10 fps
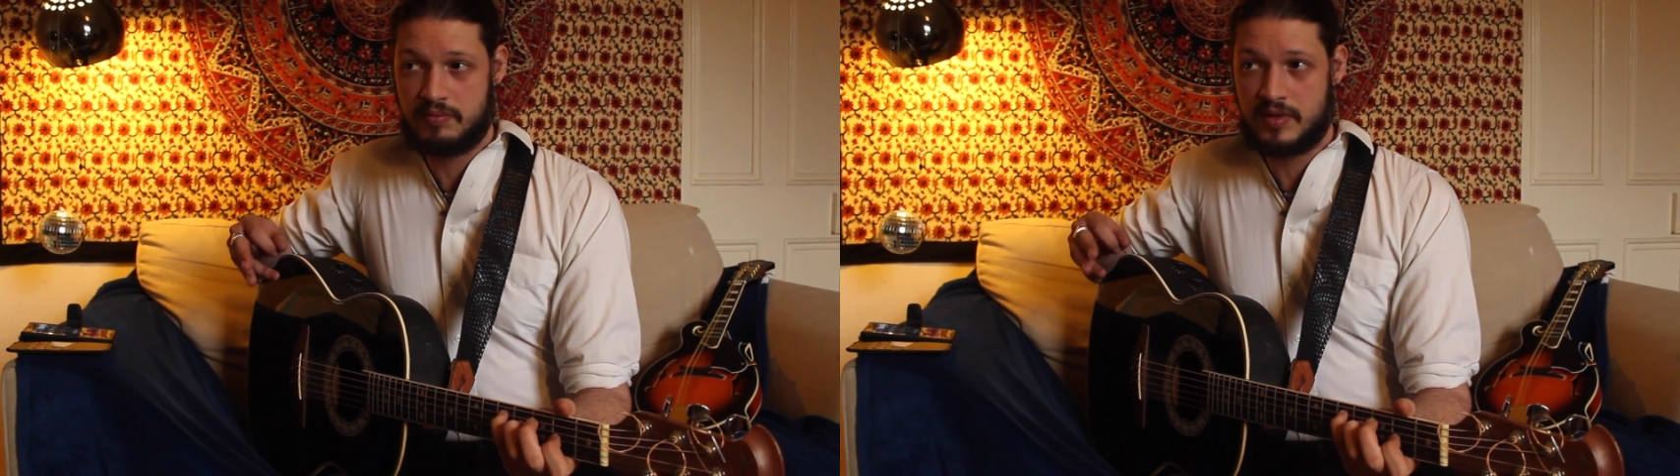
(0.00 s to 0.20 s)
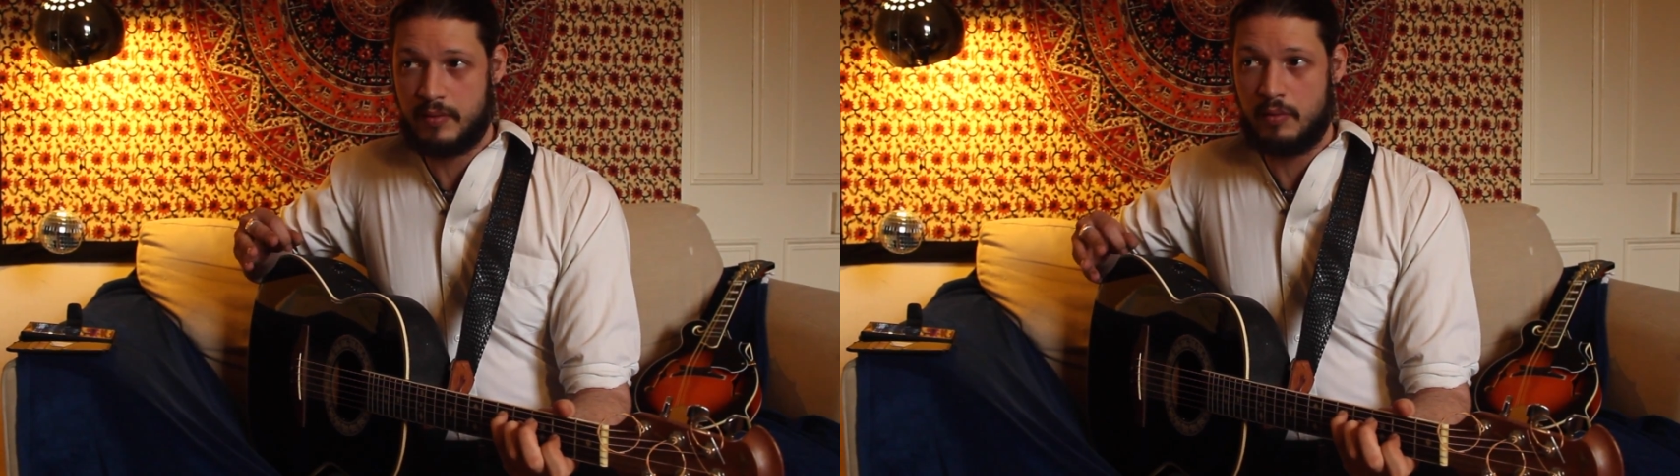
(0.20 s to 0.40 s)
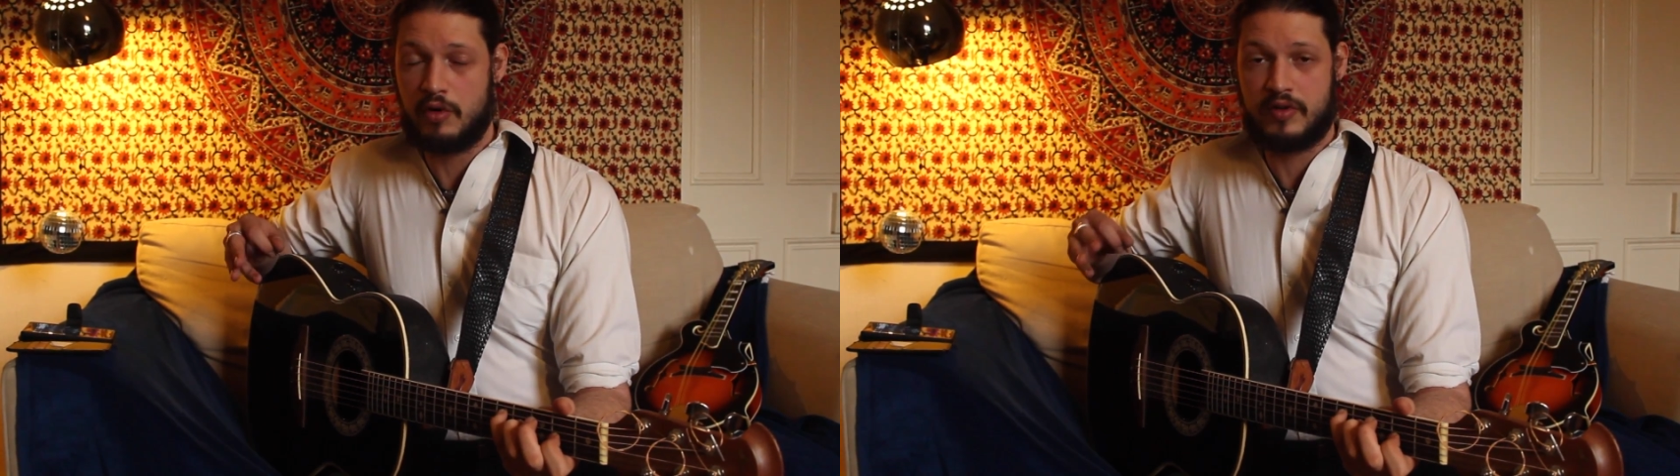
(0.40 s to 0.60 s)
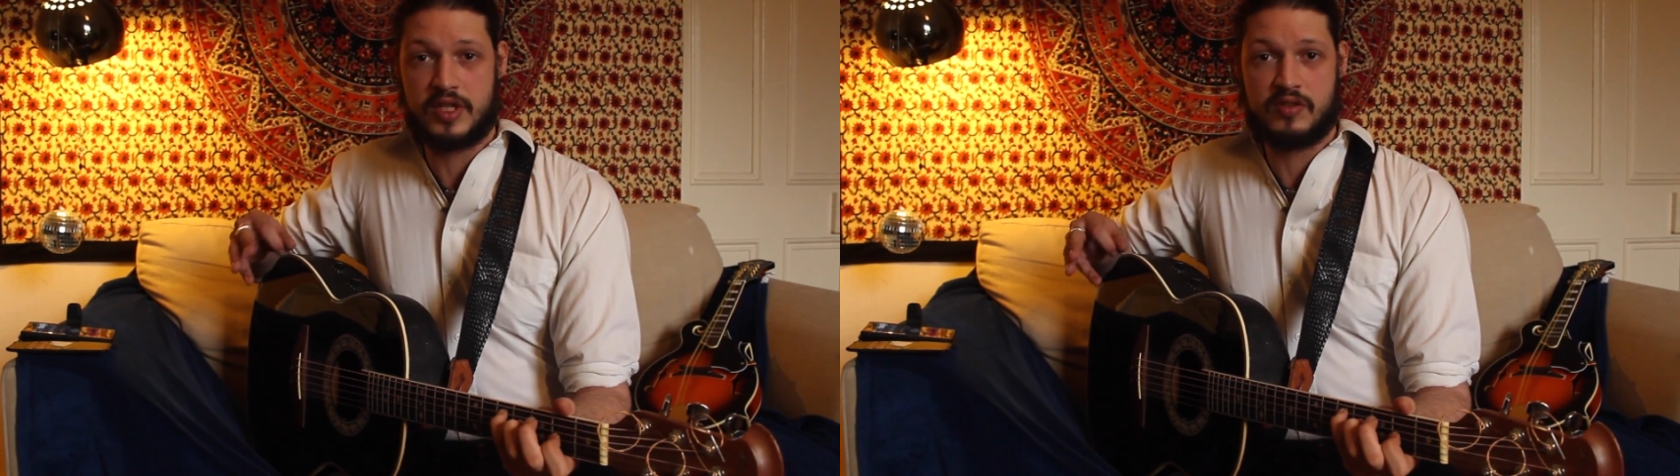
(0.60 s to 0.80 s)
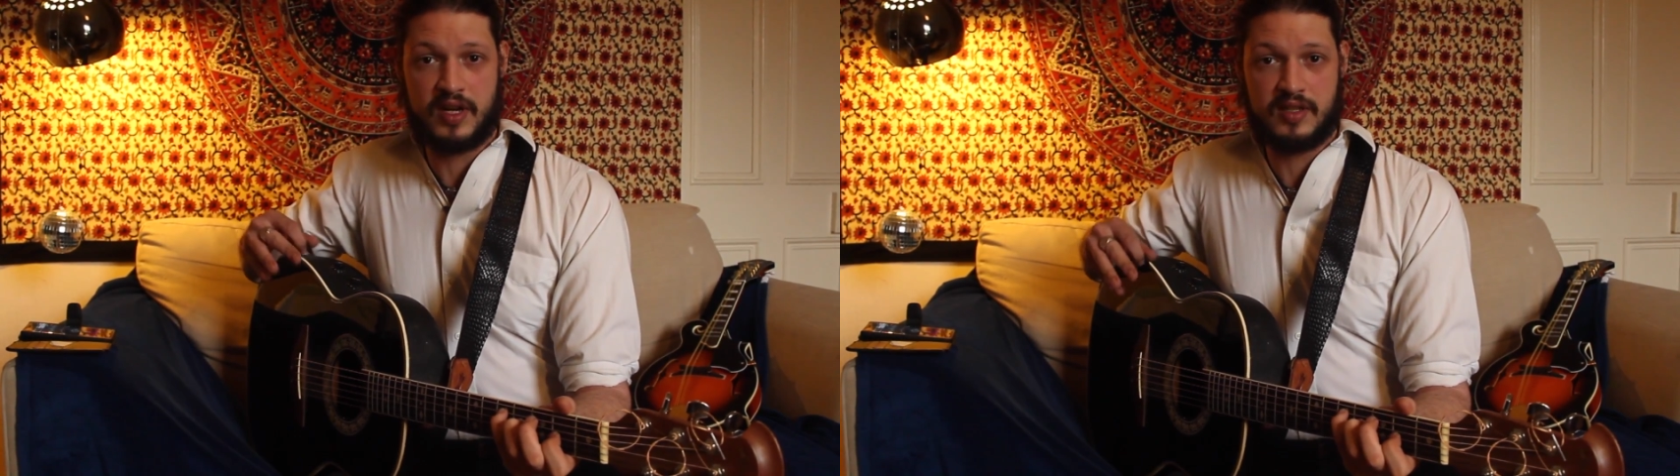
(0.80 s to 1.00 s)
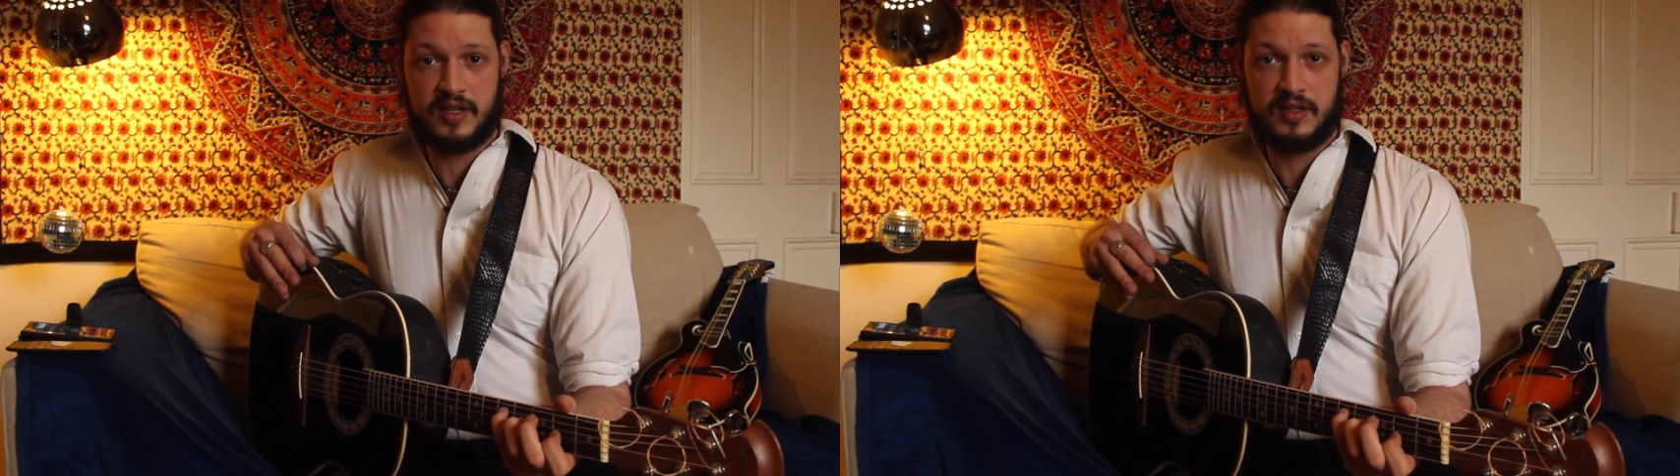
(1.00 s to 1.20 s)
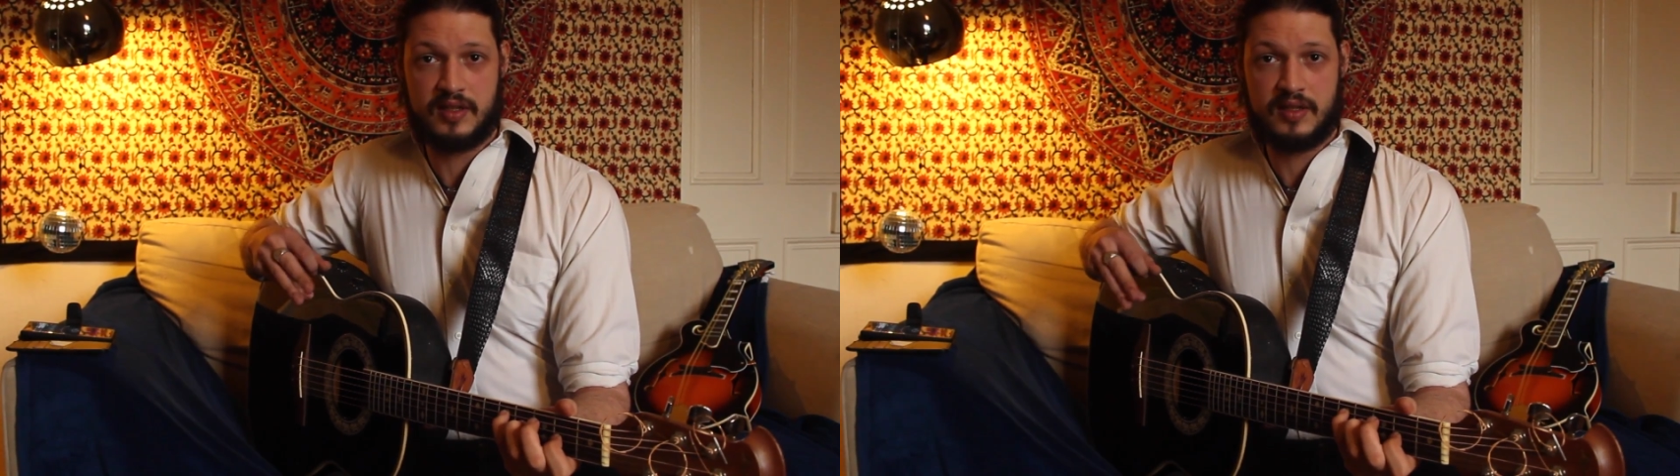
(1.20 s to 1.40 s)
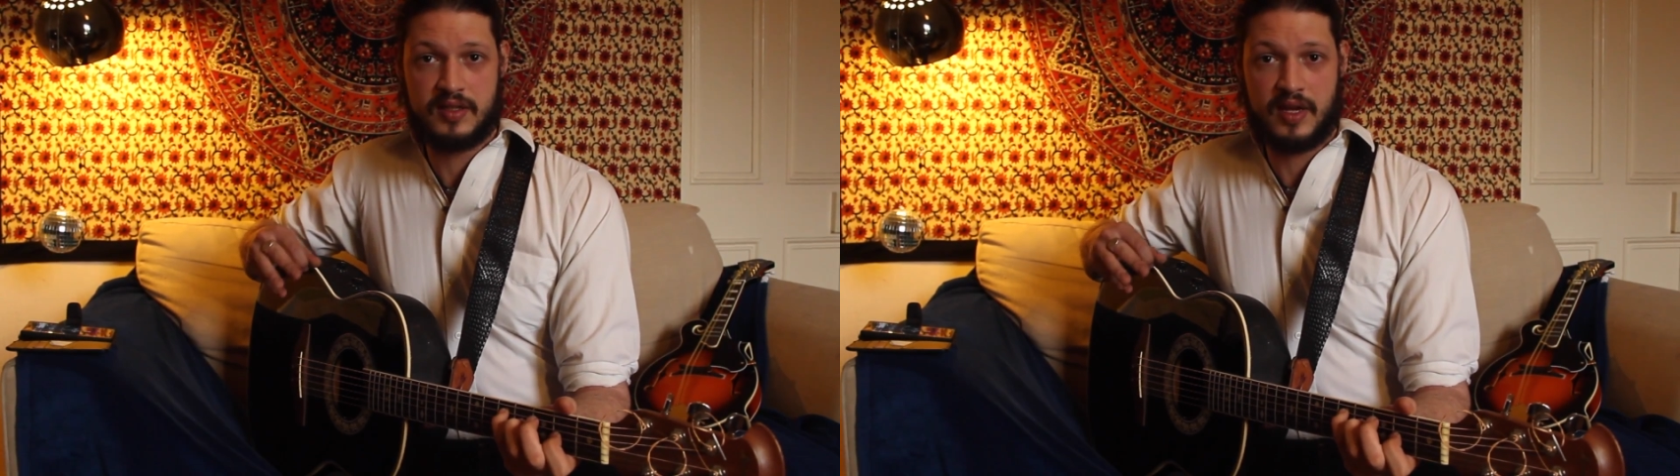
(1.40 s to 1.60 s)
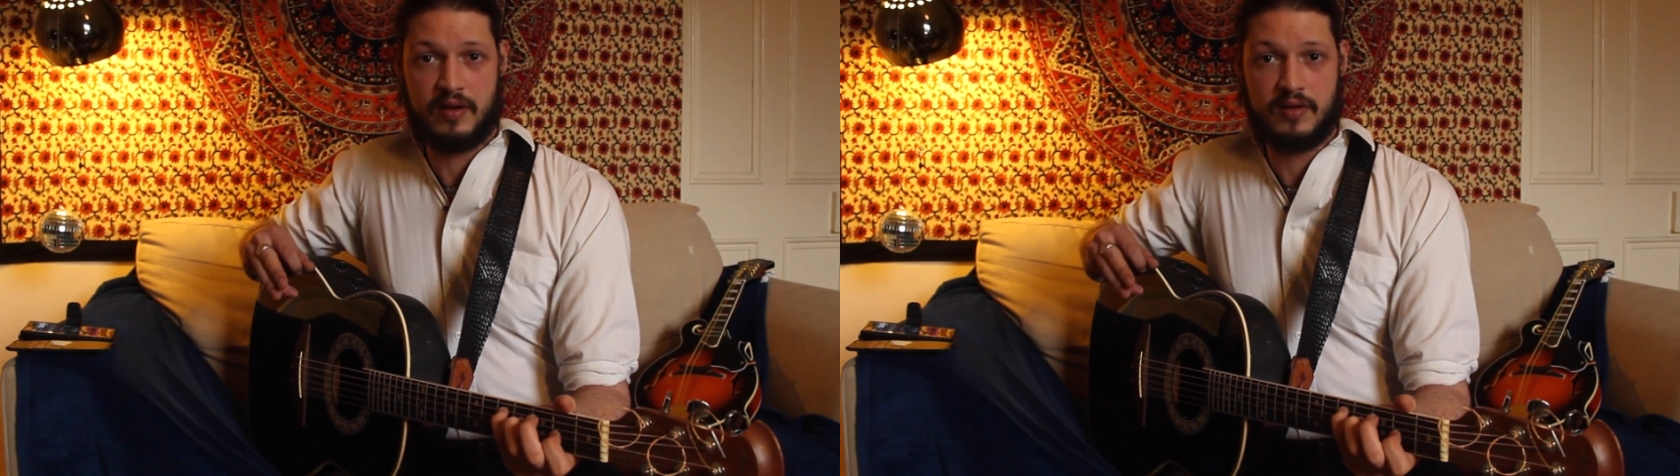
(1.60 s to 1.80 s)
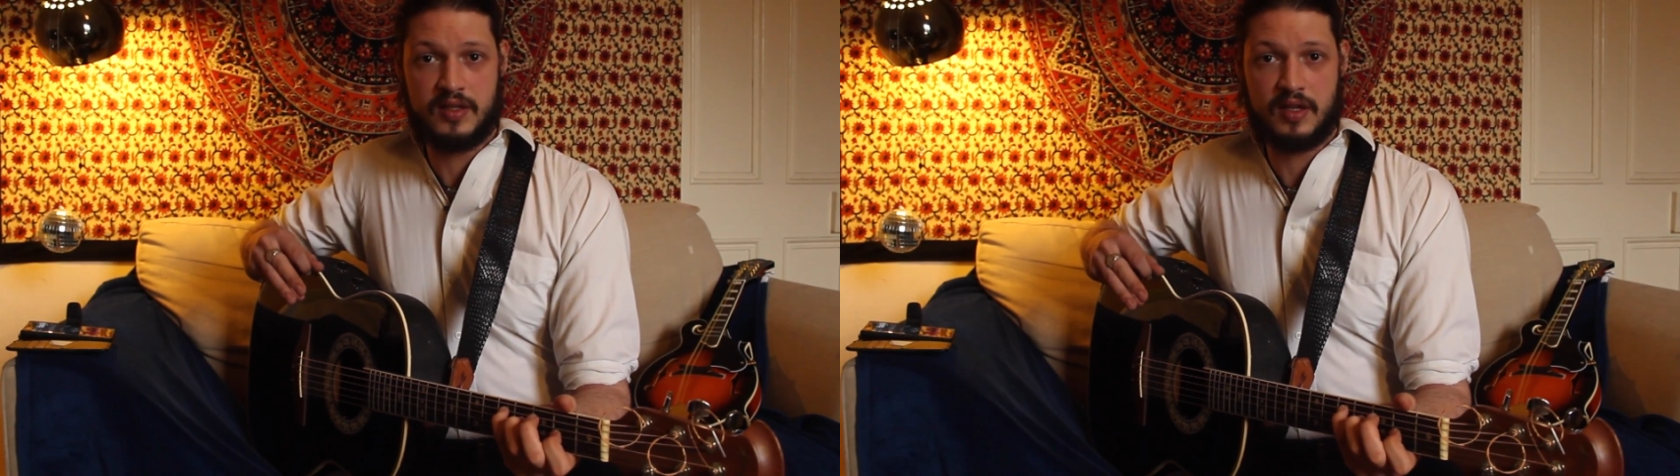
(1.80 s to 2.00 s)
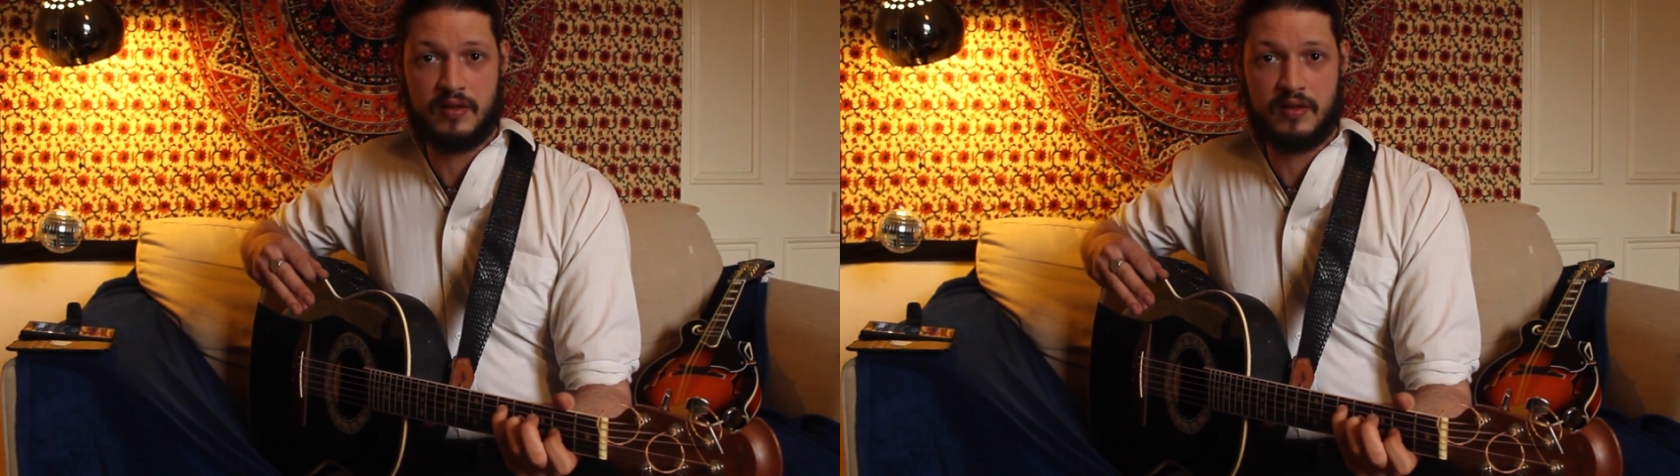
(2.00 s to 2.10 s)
somewhat more restricted sounds